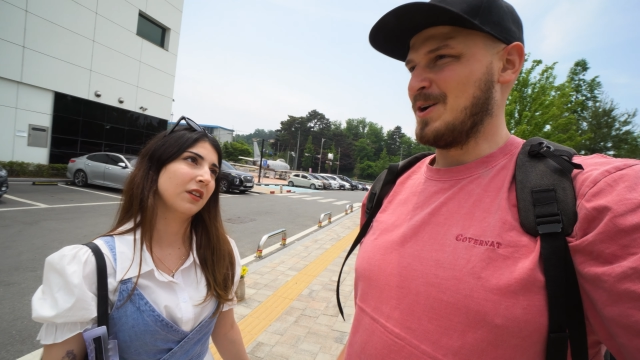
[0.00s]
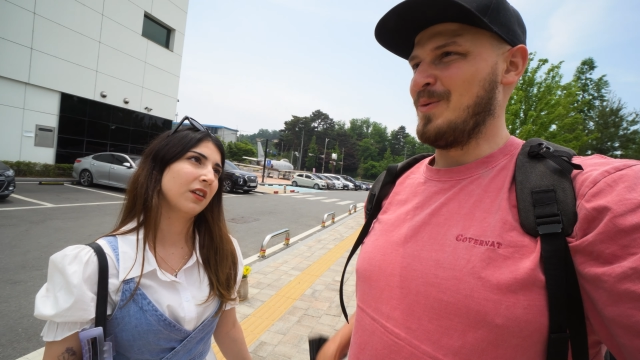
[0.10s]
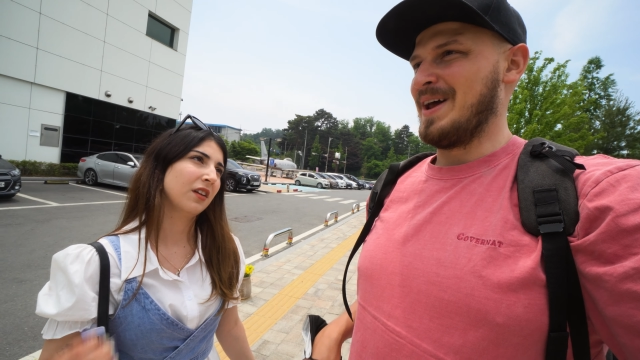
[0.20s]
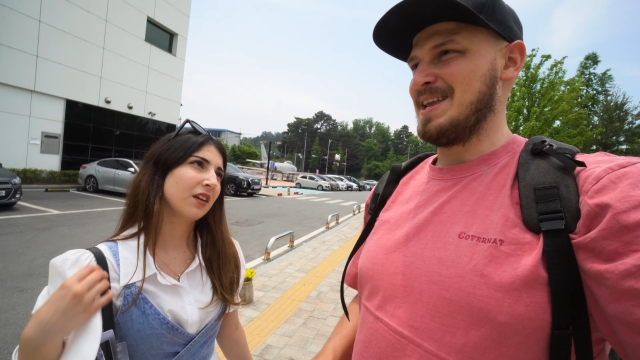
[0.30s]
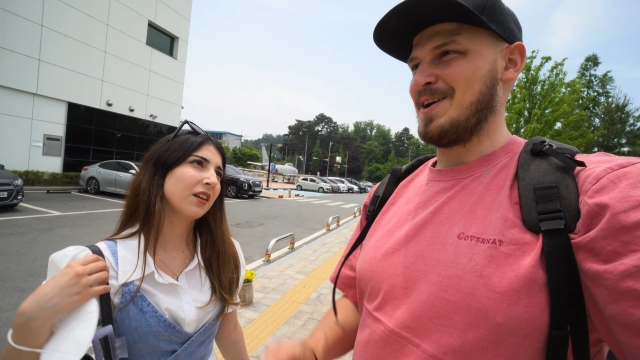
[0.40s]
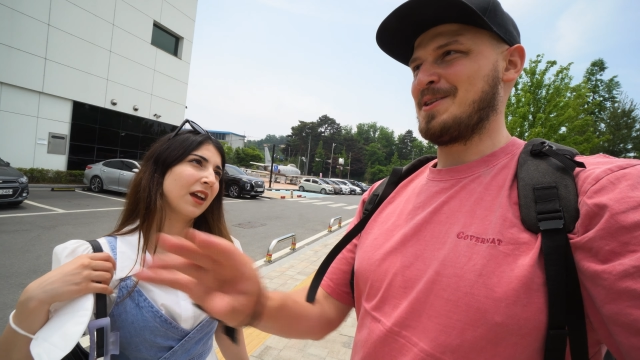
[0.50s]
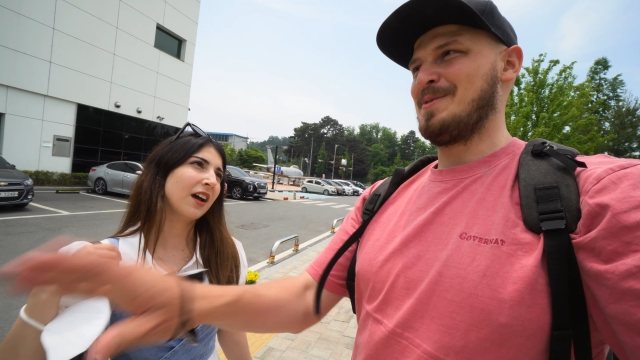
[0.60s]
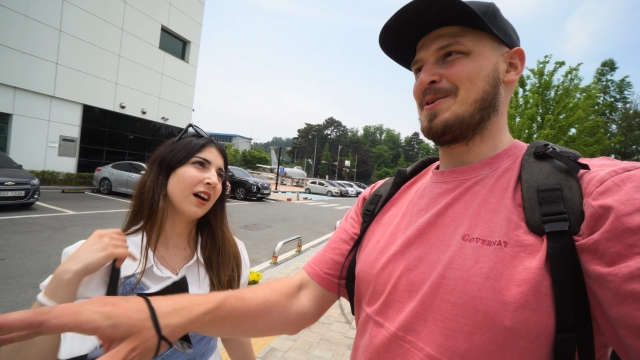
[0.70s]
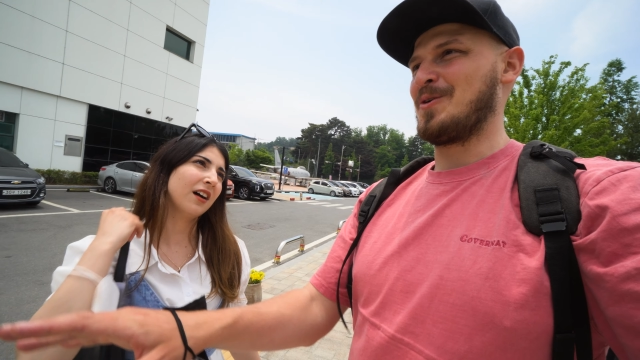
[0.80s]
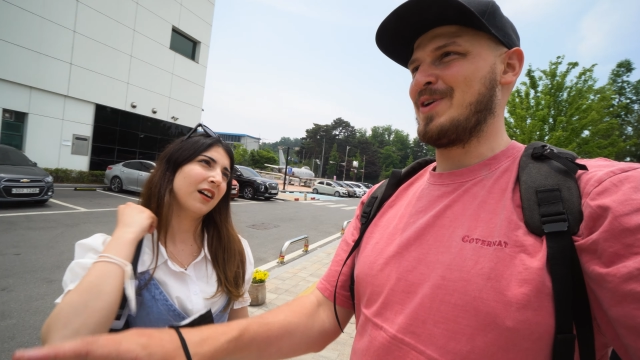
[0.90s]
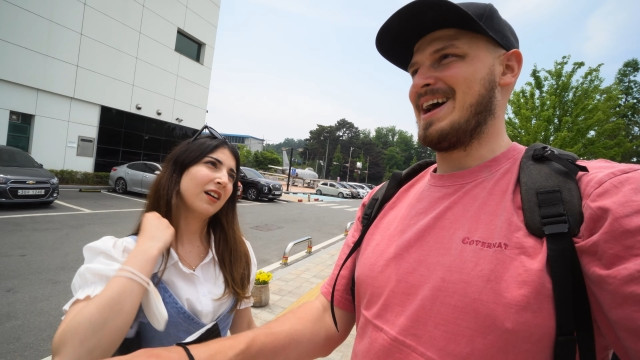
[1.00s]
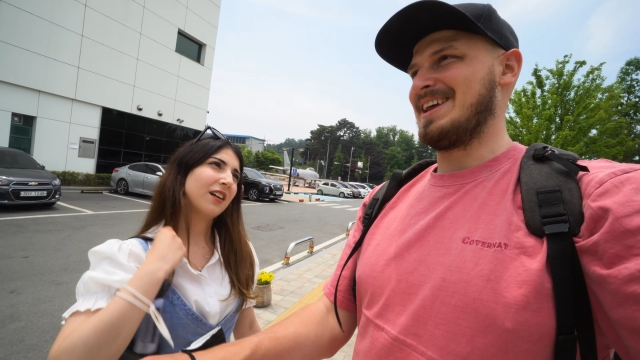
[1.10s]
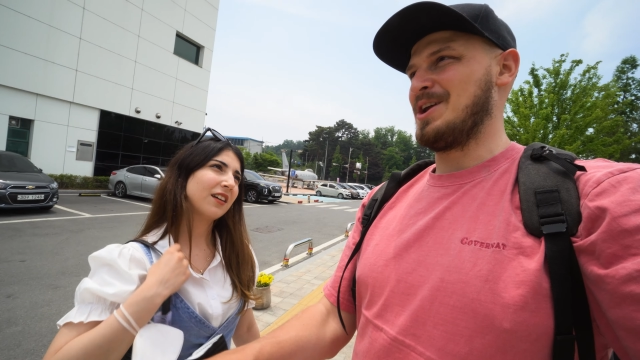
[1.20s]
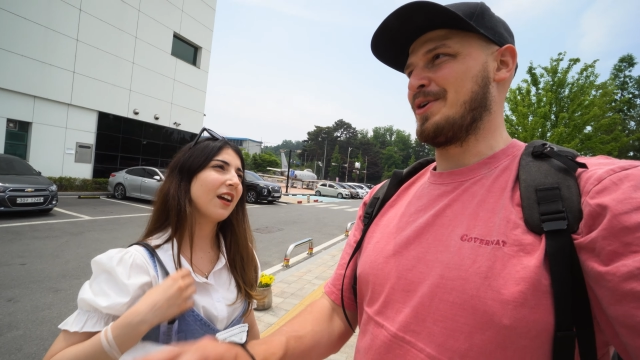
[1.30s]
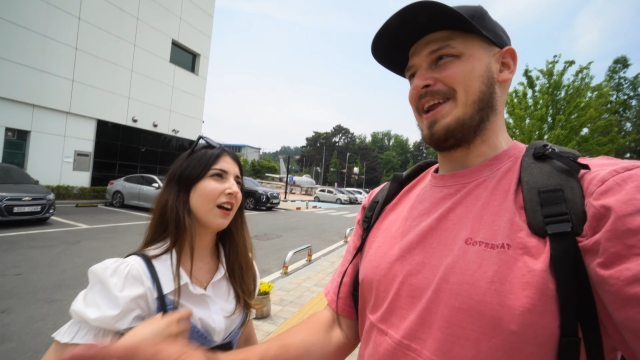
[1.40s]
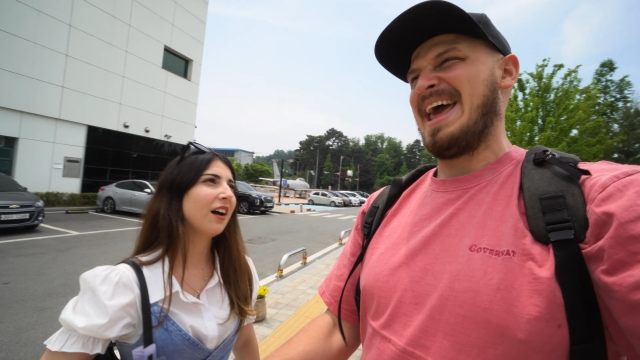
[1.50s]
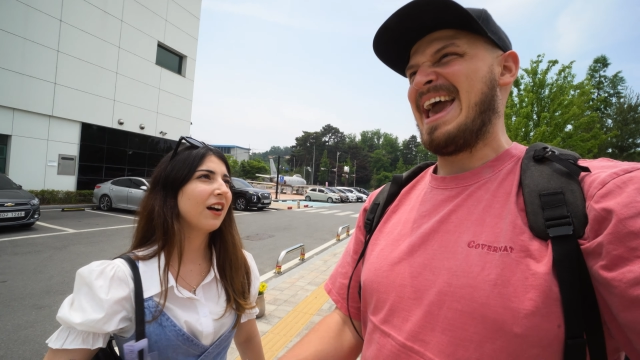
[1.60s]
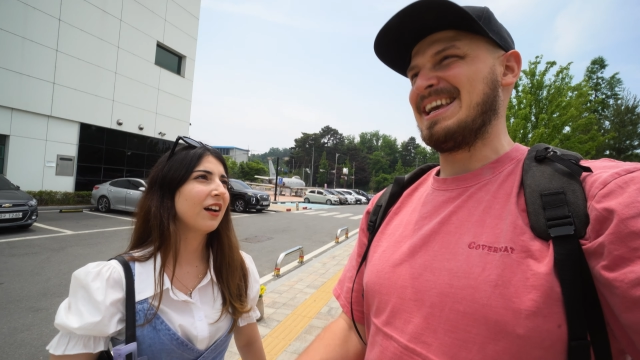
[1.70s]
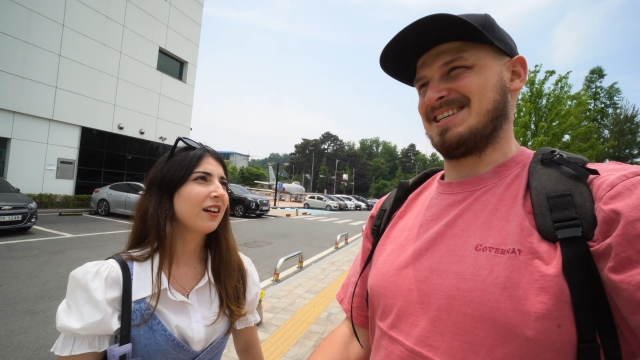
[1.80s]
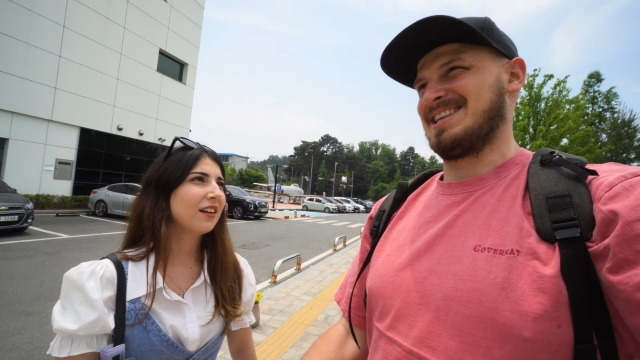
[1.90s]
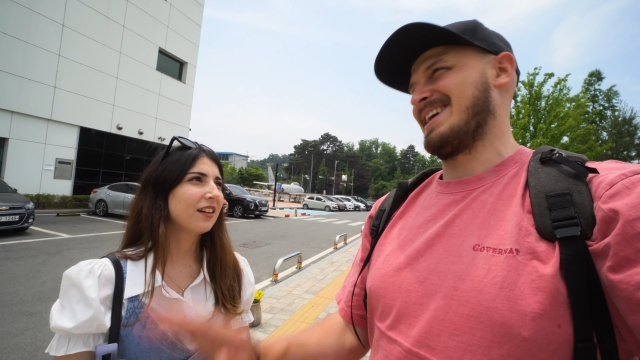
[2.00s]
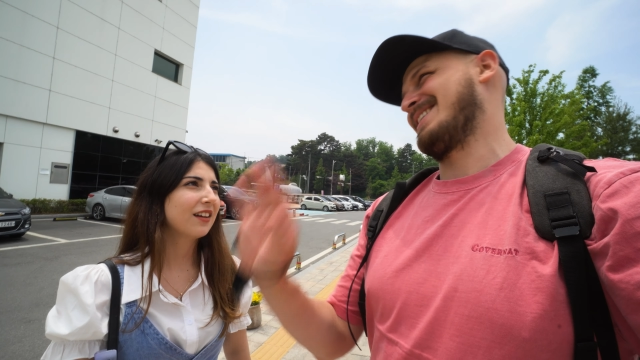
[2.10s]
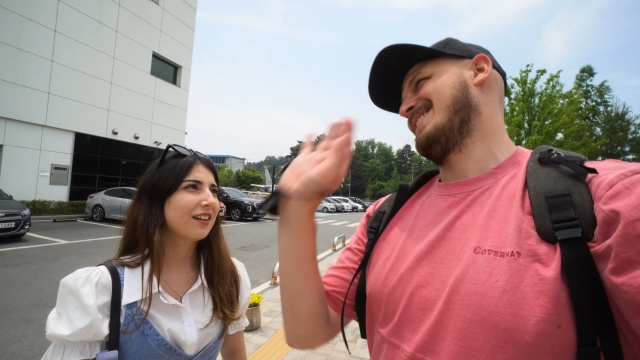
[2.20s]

Speaker 1: So when he talked yeah. about Korea, you were yeah. at the age like,